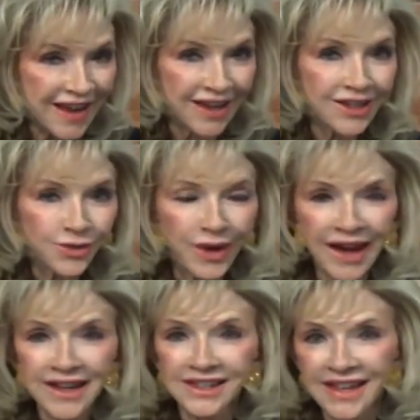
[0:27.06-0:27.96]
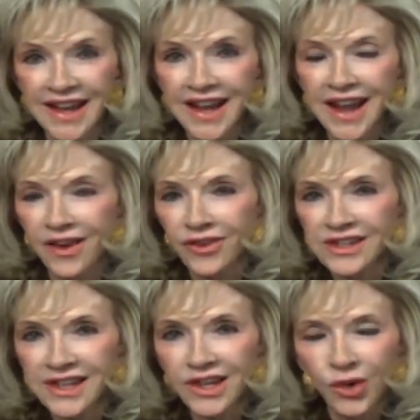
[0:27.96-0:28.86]
is what I say
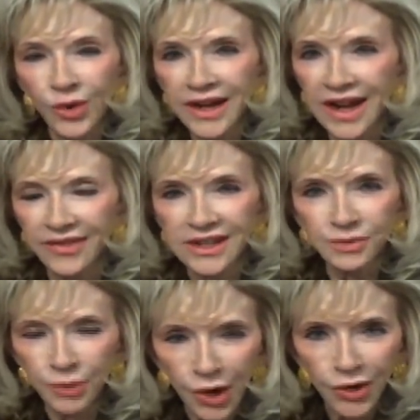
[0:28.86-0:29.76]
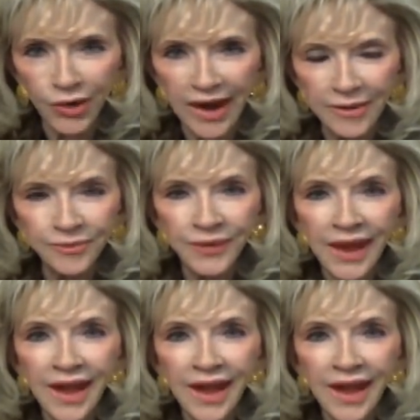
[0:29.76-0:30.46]
every single week on this program,